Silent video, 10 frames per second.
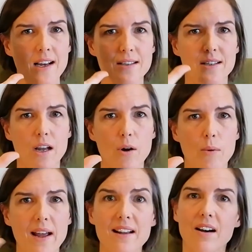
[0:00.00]
to go
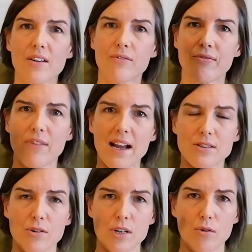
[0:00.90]
away and kind of reflect
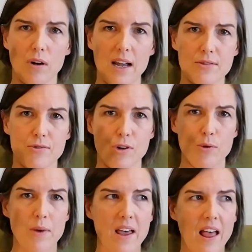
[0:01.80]
on in your classroom